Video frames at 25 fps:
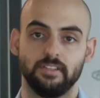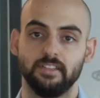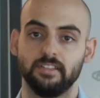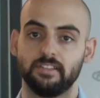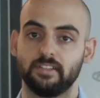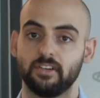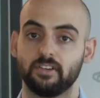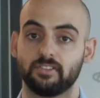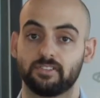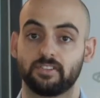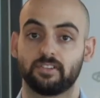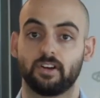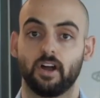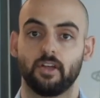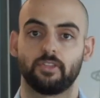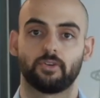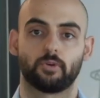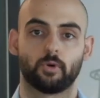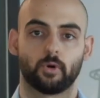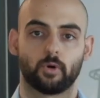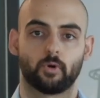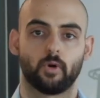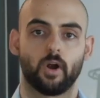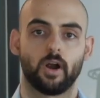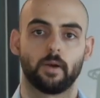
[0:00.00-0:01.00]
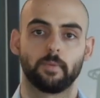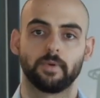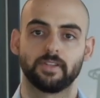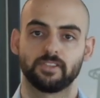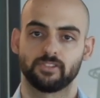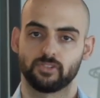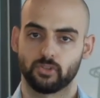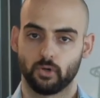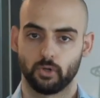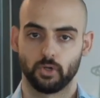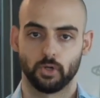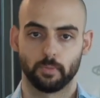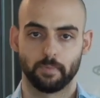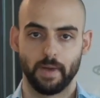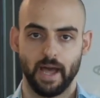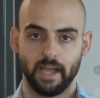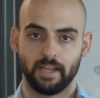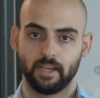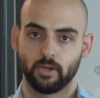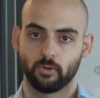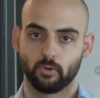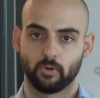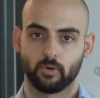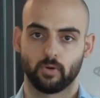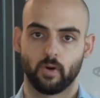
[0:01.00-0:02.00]
details and other requirements. So your
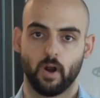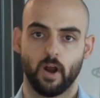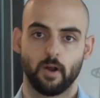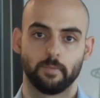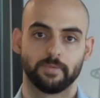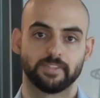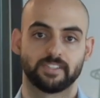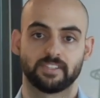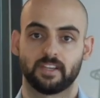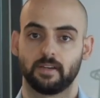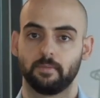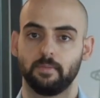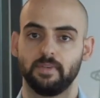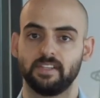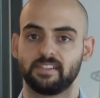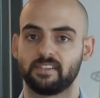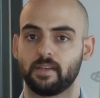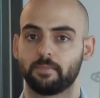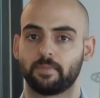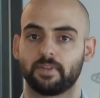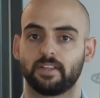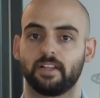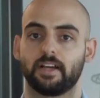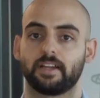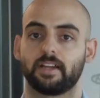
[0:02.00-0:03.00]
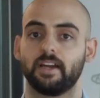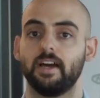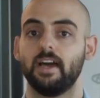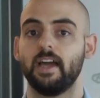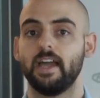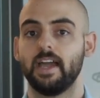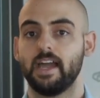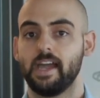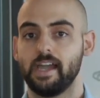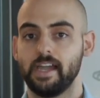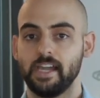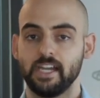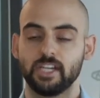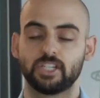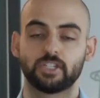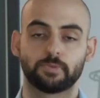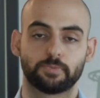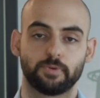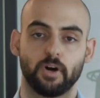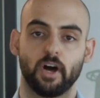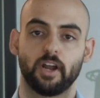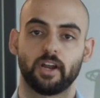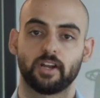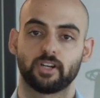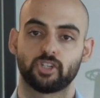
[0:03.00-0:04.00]
packing requirements can be something like,
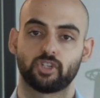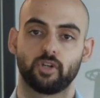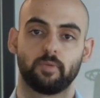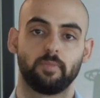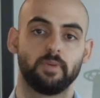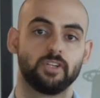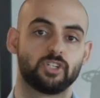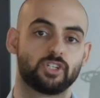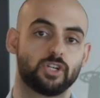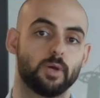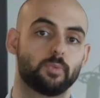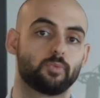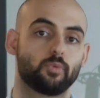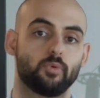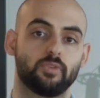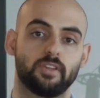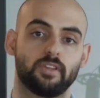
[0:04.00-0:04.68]
each product should be shipped